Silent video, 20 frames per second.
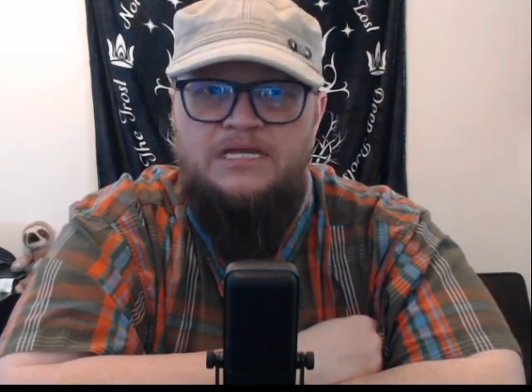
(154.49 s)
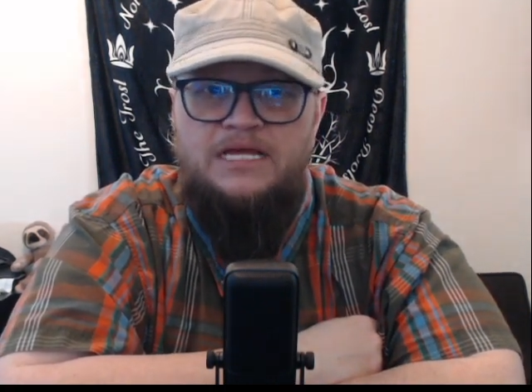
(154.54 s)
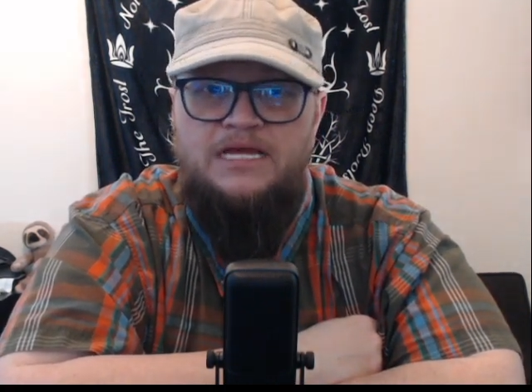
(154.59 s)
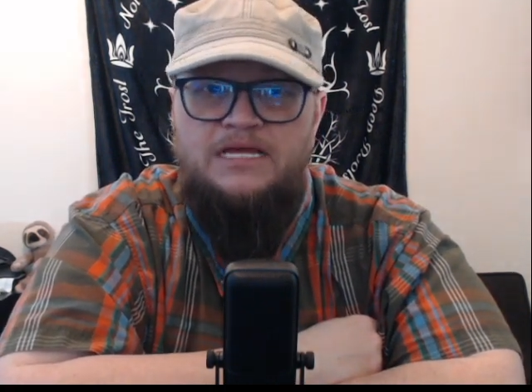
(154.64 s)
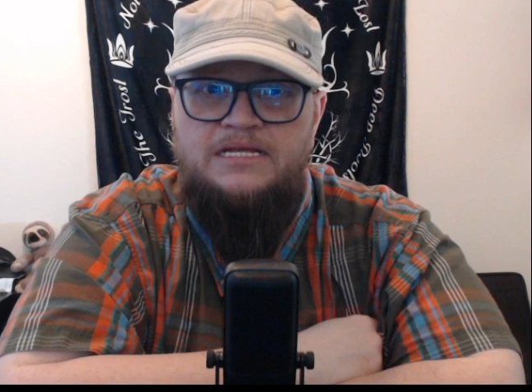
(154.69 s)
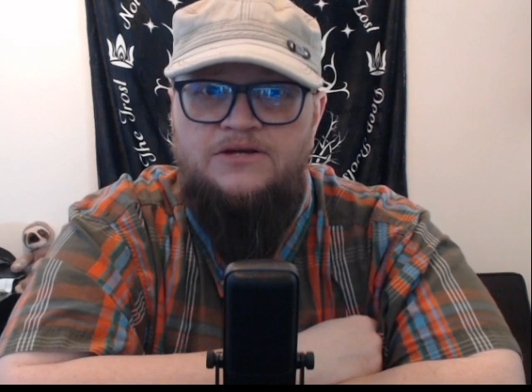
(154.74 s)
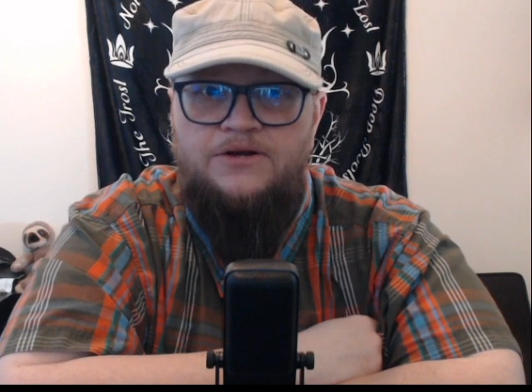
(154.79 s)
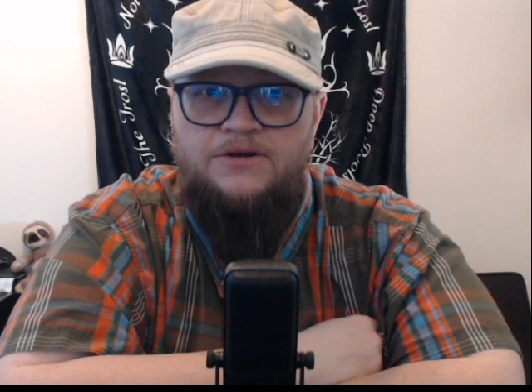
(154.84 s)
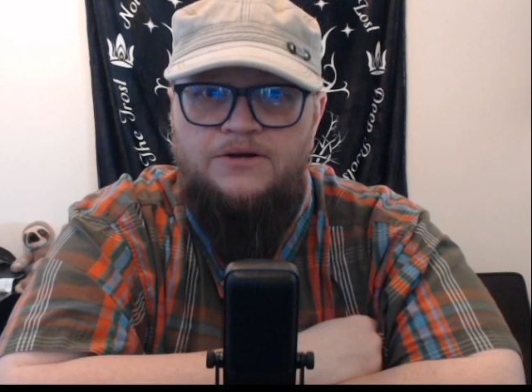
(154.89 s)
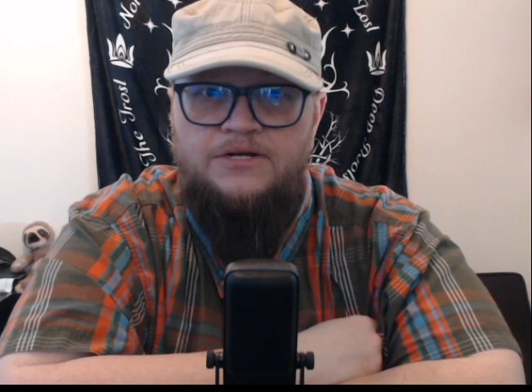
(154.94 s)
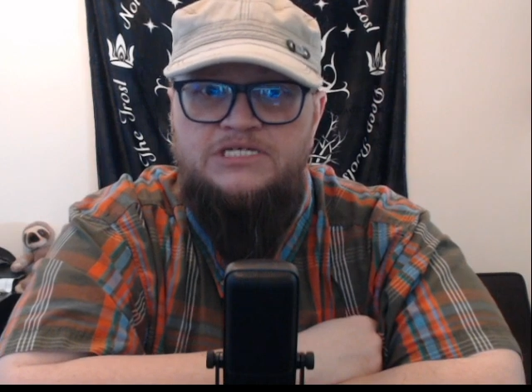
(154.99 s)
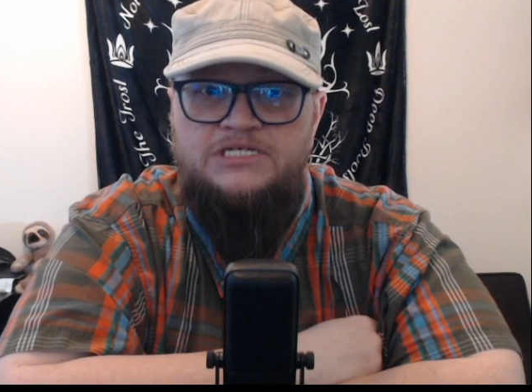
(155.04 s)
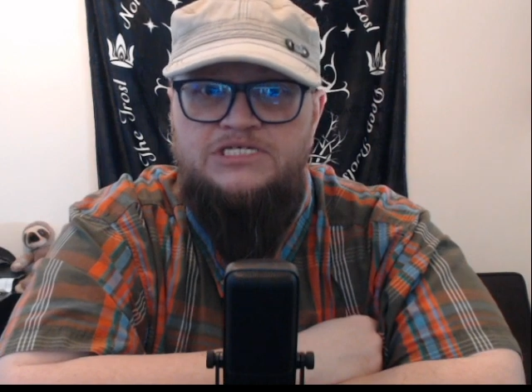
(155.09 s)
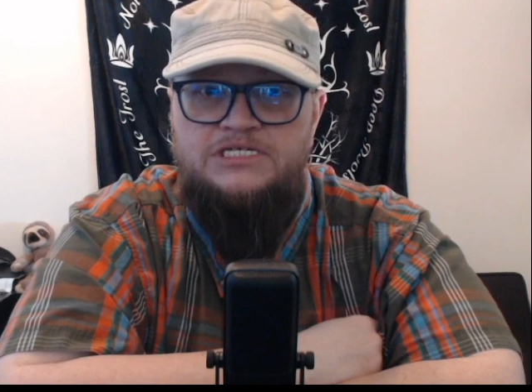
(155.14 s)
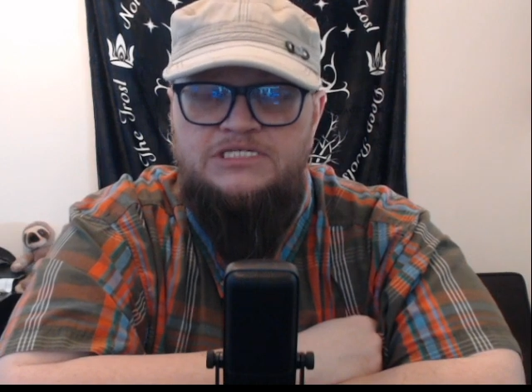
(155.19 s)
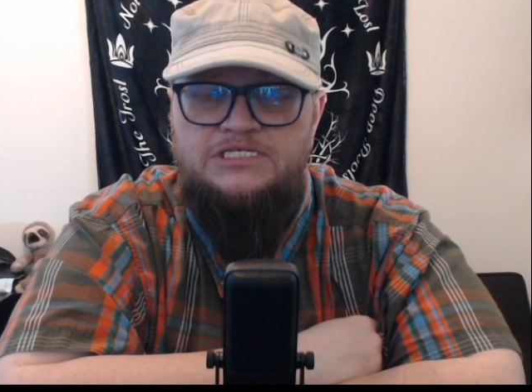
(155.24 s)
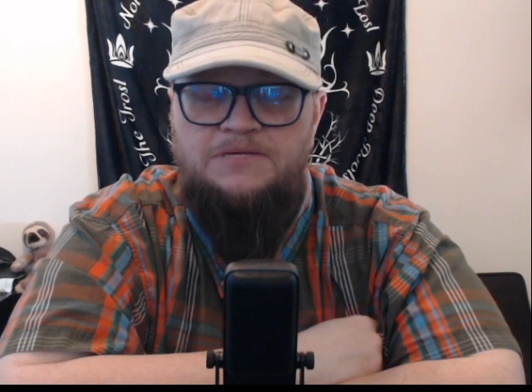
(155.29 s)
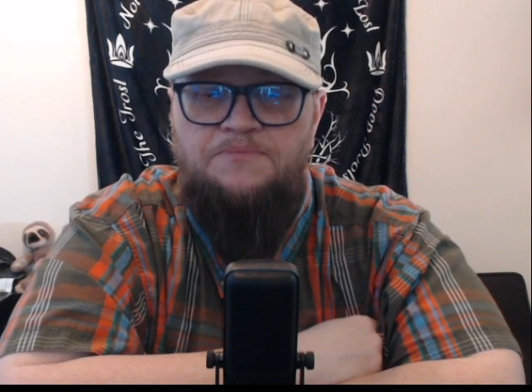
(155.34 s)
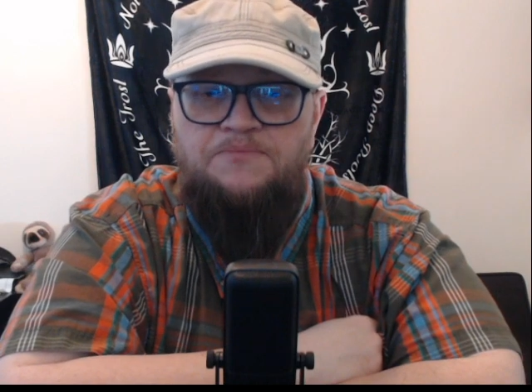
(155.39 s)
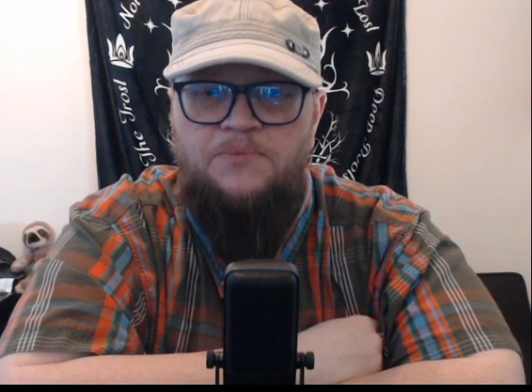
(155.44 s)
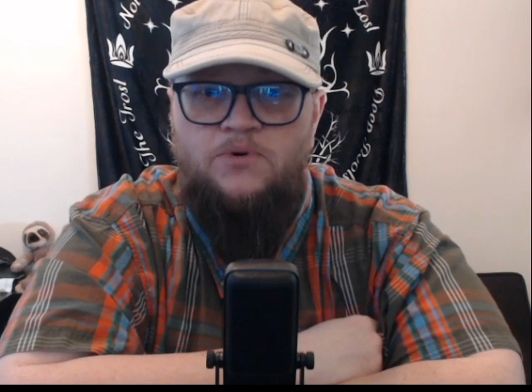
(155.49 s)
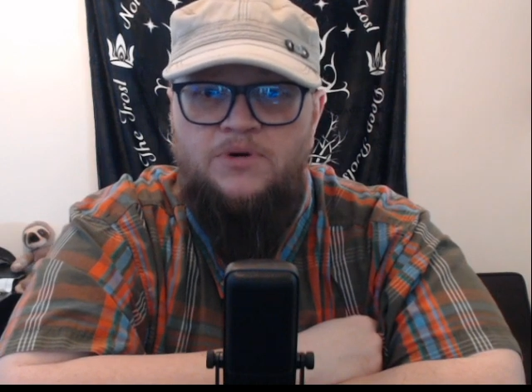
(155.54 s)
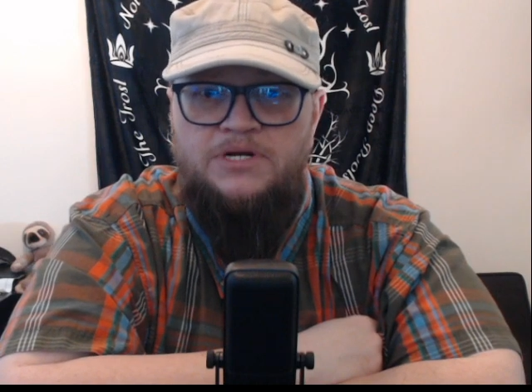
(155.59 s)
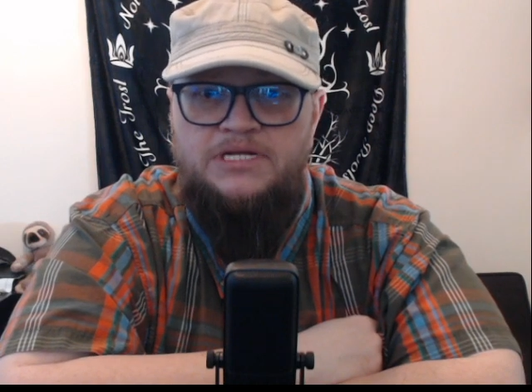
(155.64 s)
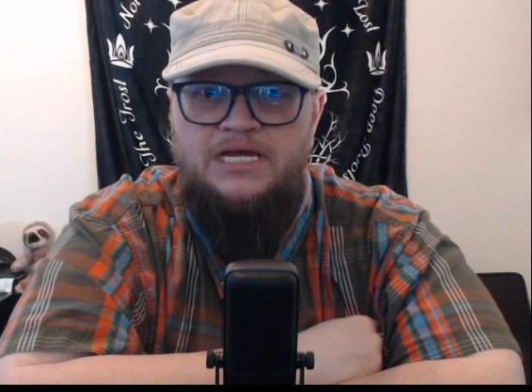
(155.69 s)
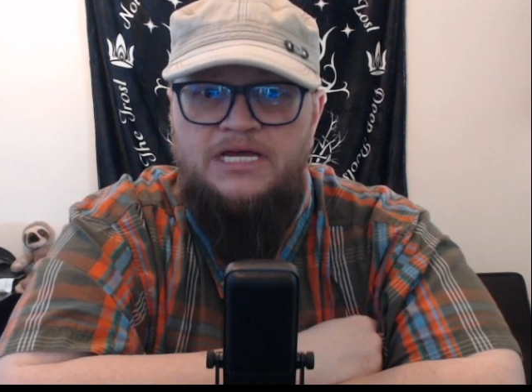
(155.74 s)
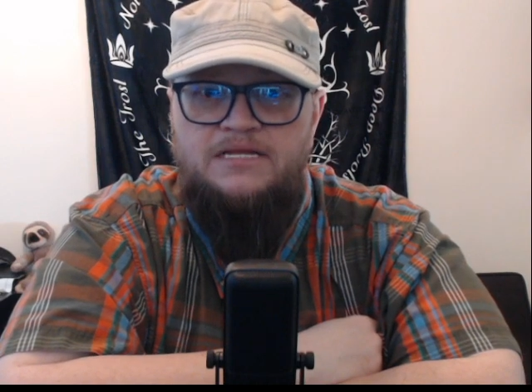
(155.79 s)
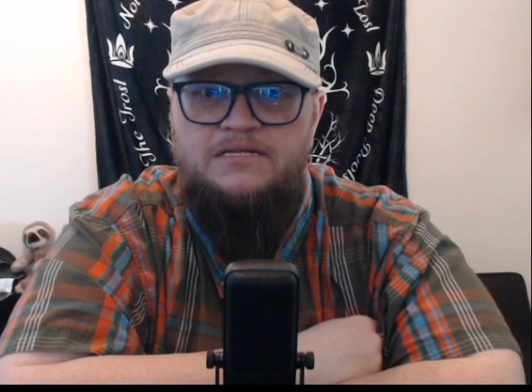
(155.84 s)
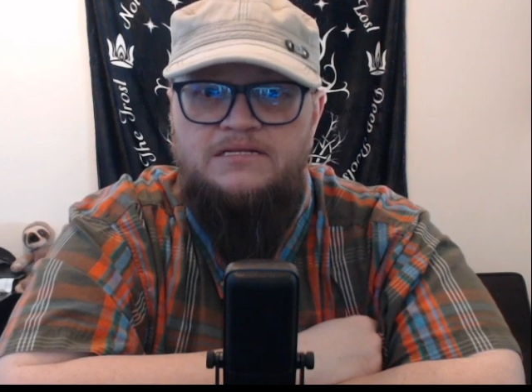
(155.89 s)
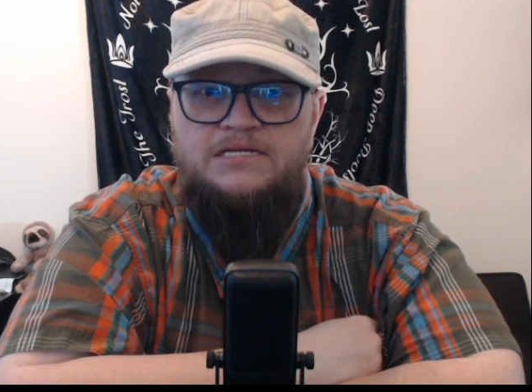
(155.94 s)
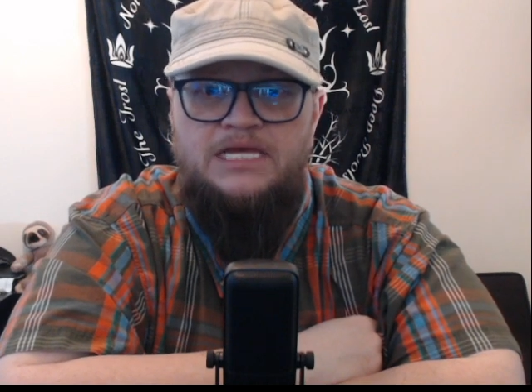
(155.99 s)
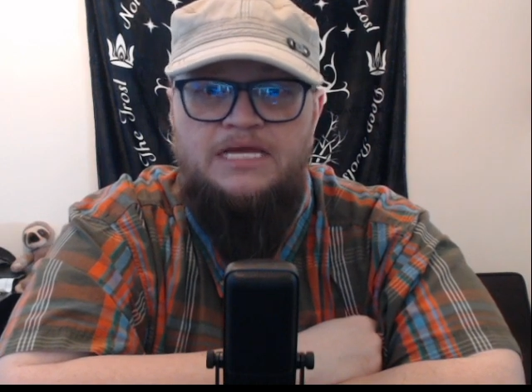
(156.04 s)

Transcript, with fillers: encourage and support it.